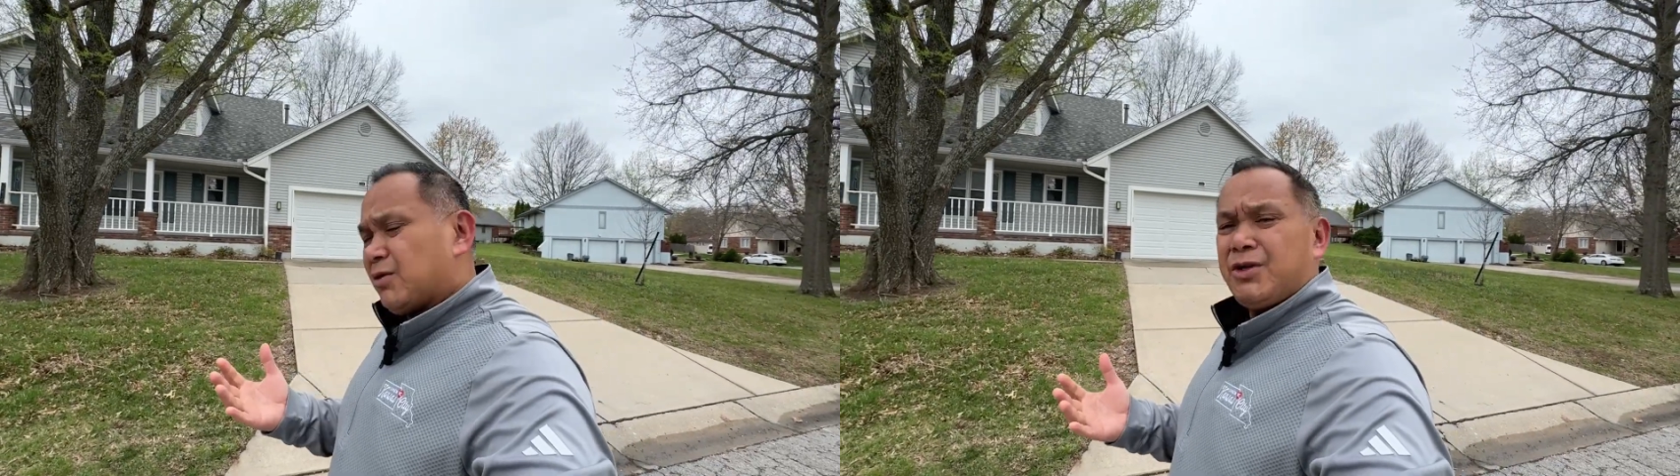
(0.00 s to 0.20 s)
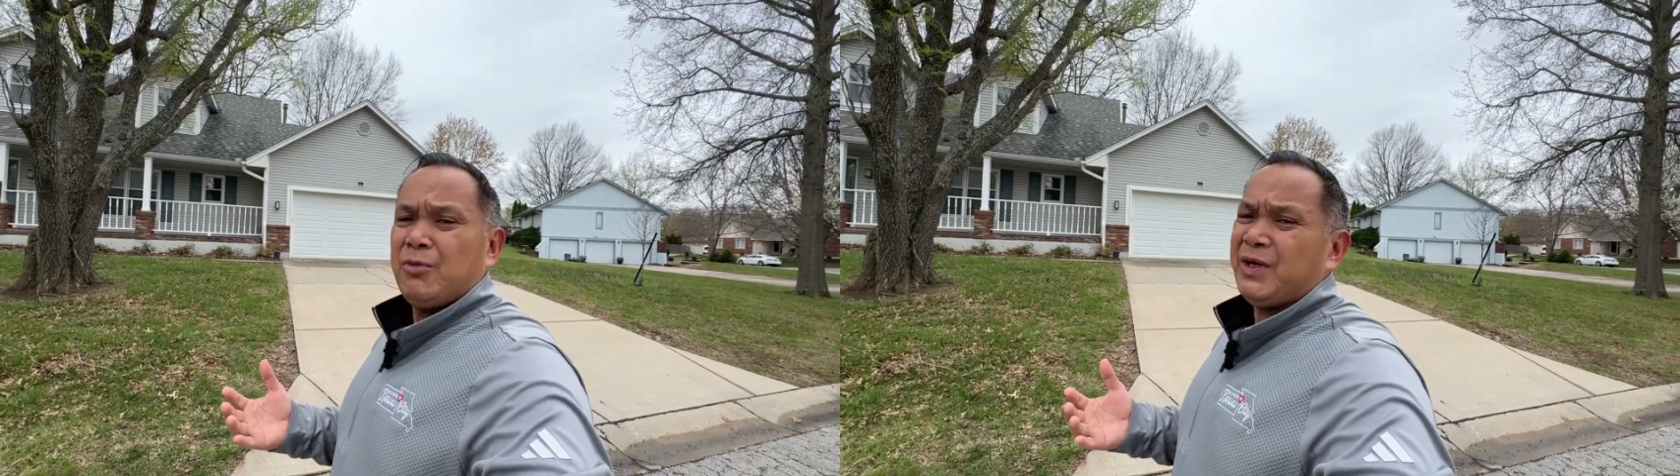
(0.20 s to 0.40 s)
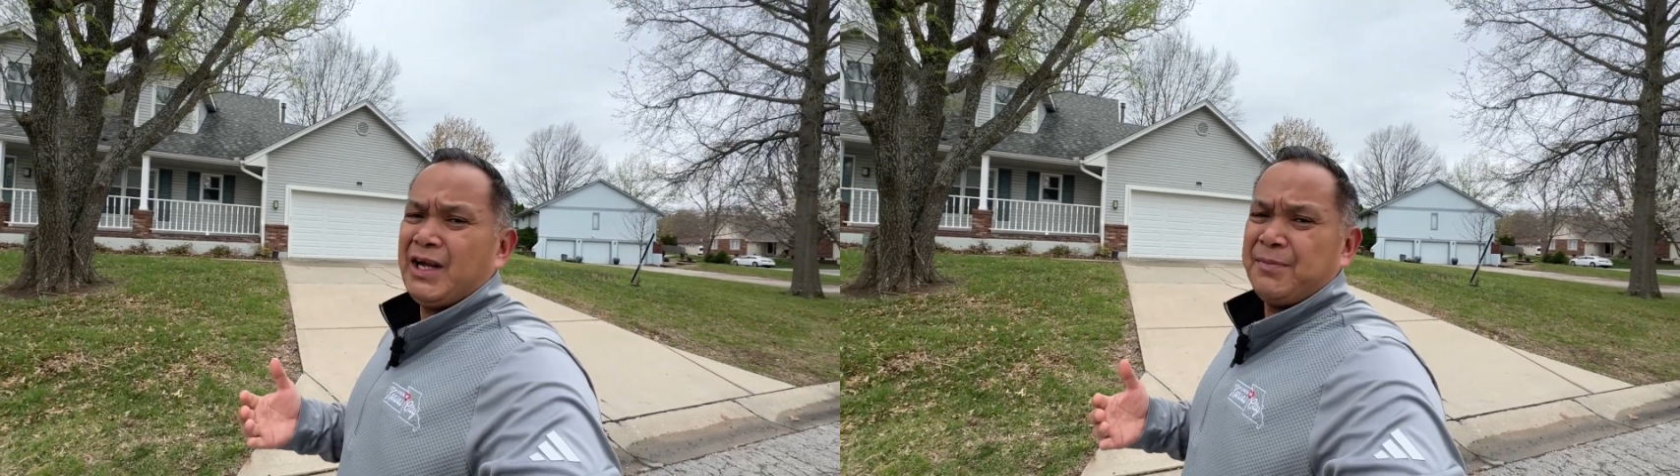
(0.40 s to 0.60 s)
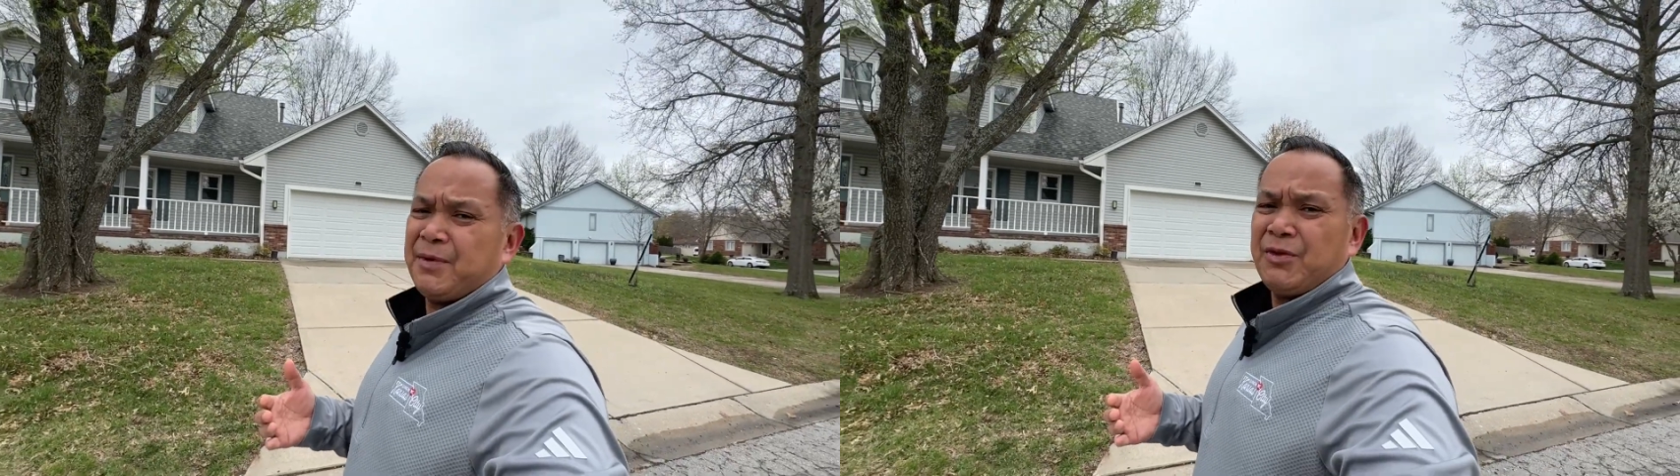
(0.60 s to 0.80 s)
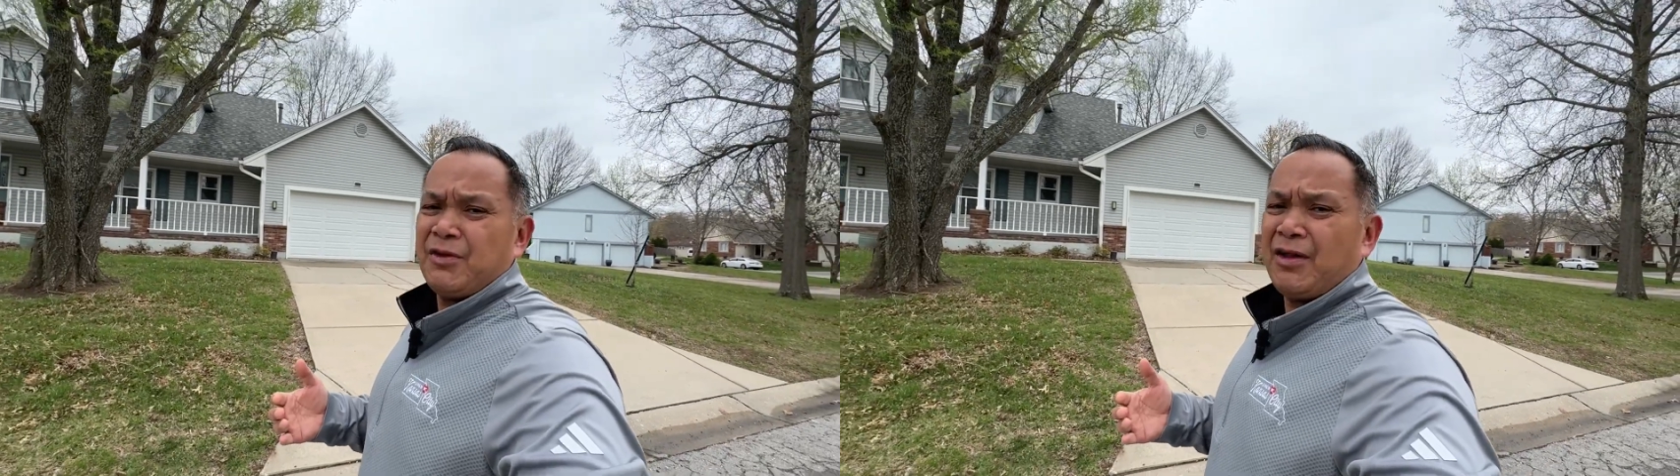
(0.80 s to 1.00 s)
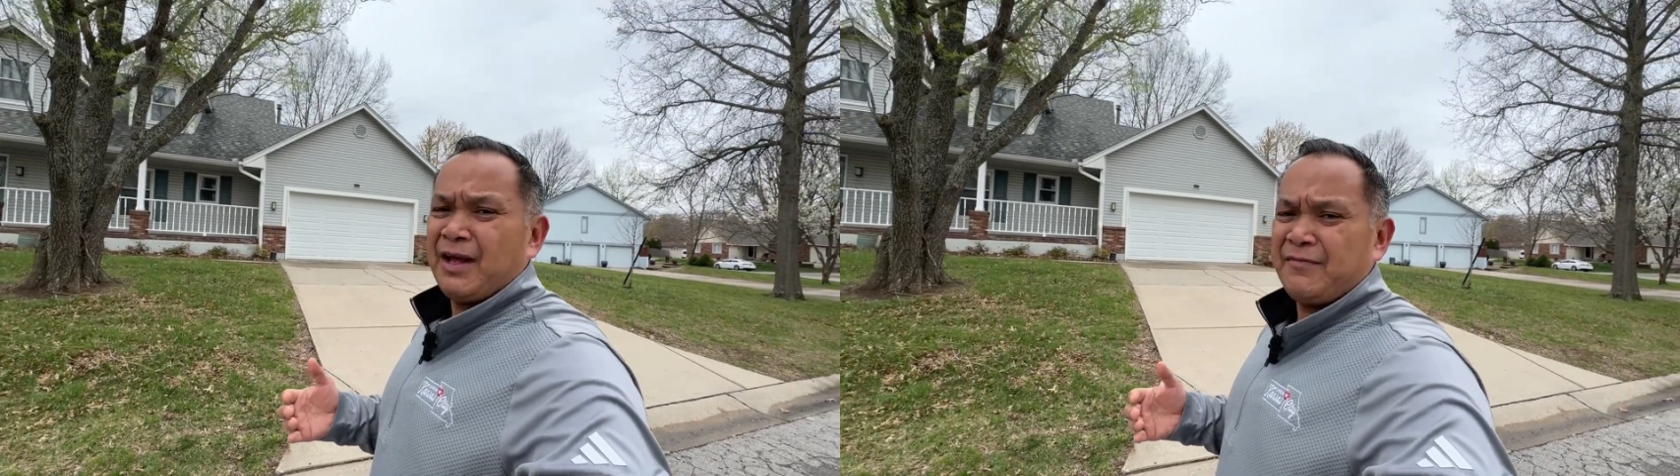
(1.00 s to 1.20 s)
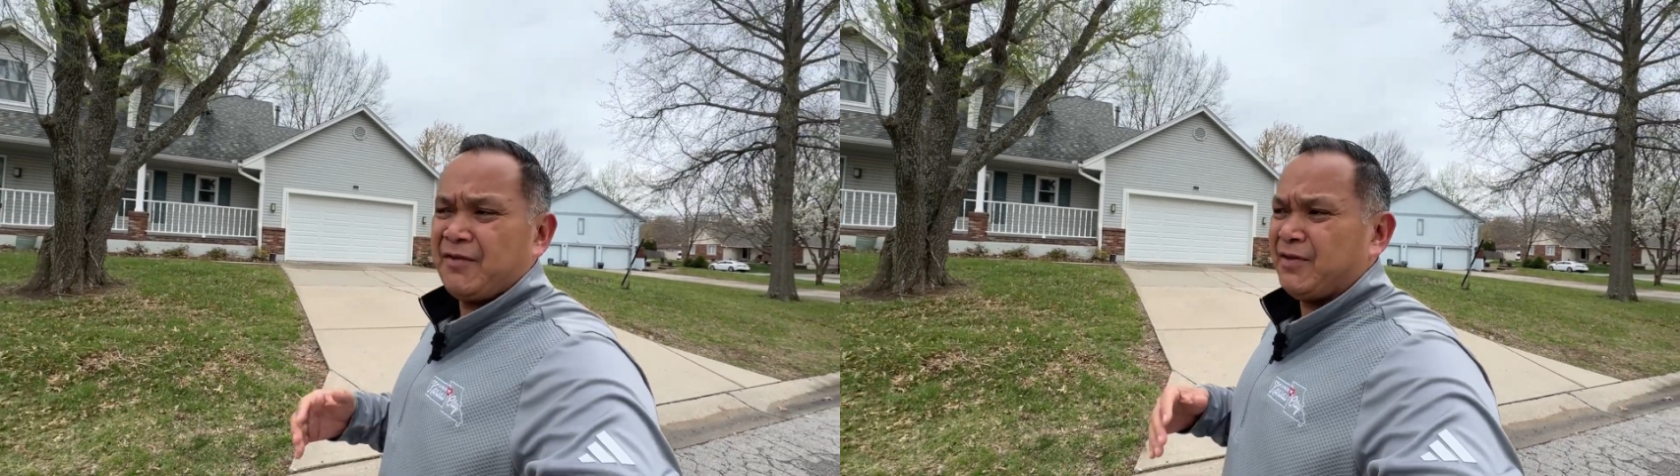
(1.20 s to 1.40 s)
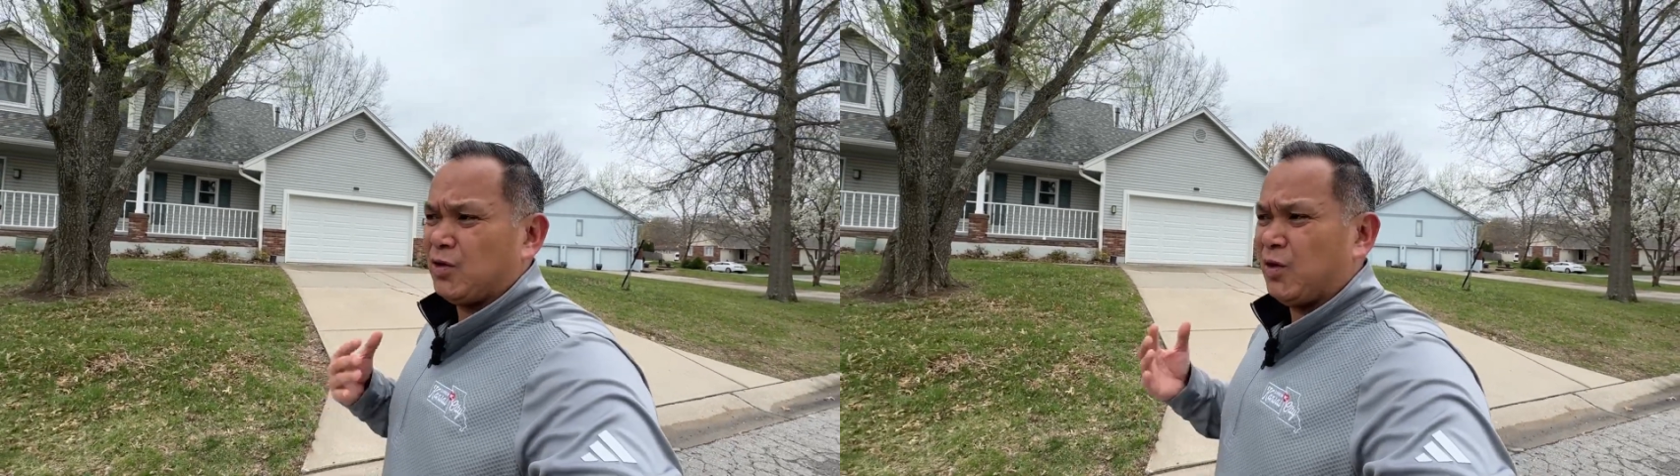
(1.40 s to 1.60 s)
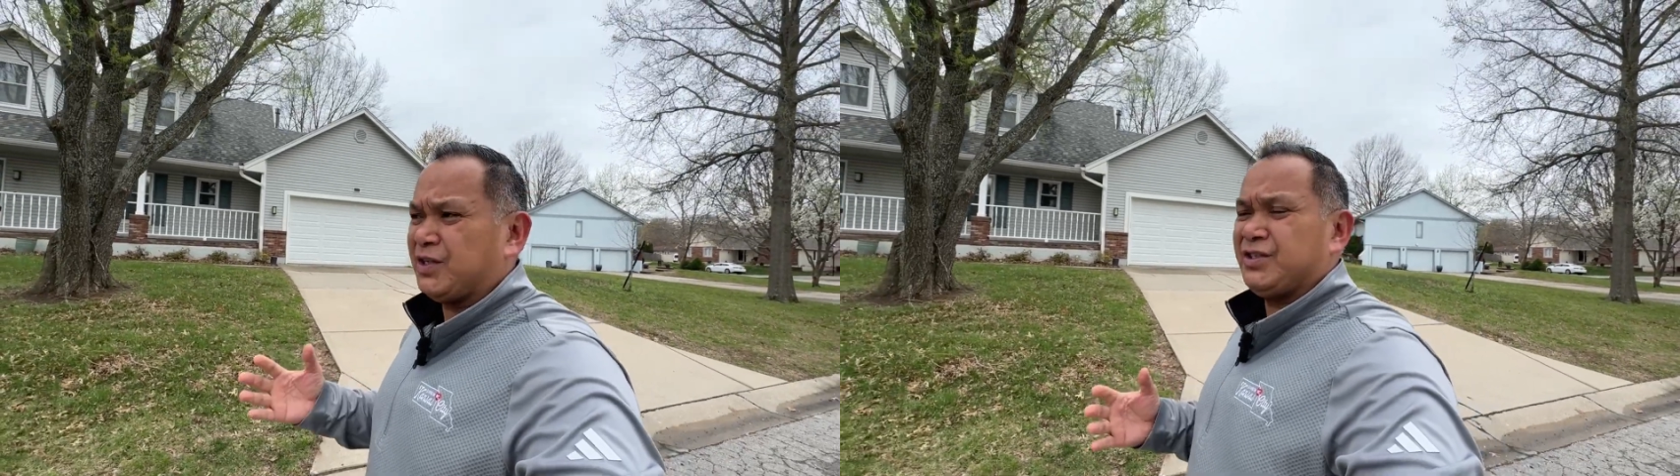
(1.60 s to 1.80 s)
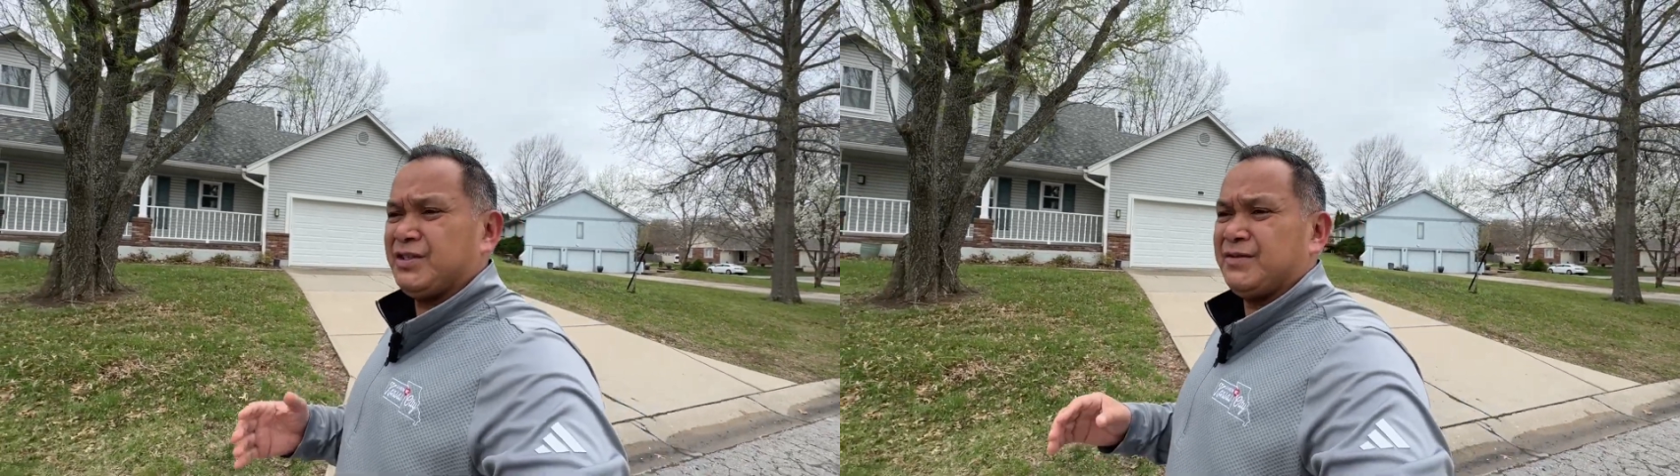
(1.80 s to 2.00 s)
We can help you with all that if you have any
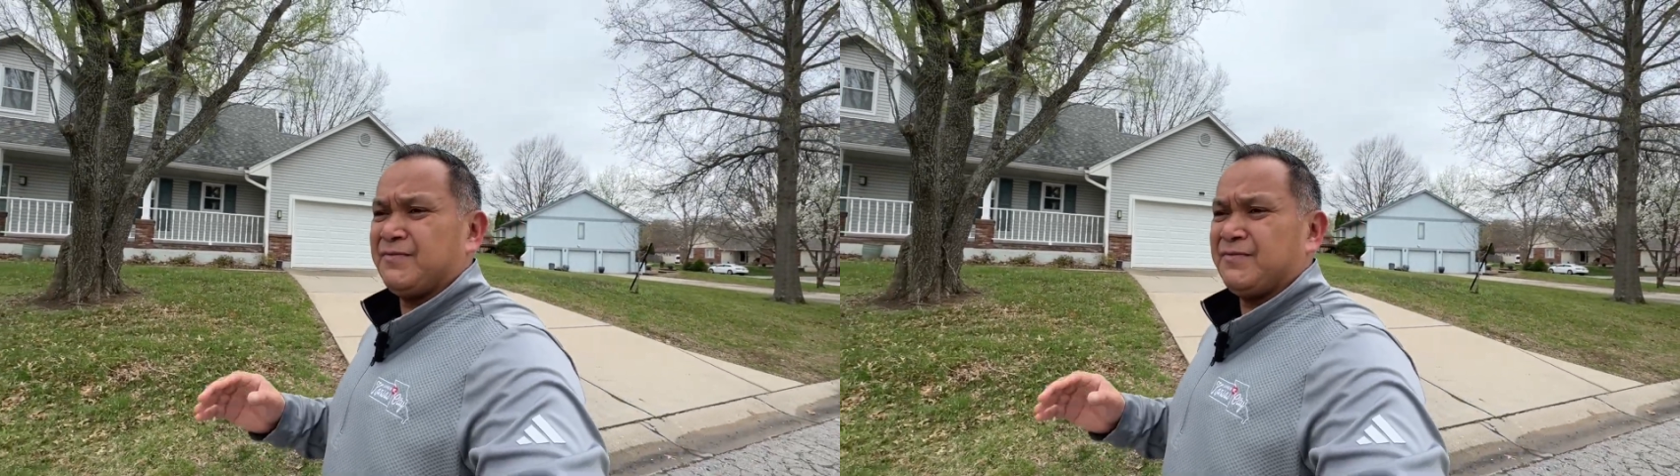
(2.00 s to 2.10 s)
questions